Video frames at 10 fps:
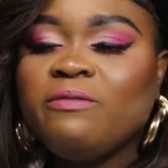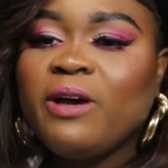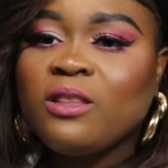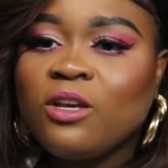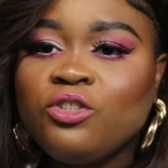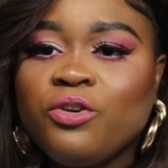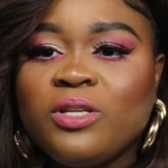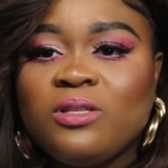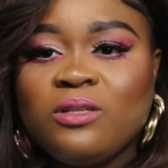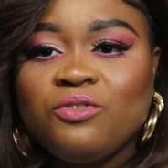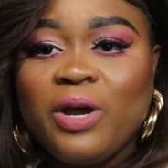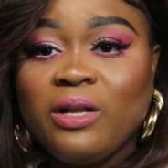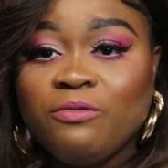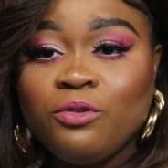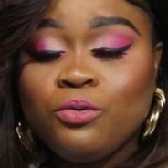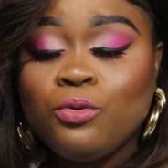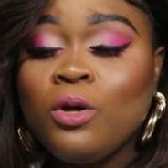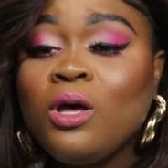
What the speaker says: find the insurance that's right for you.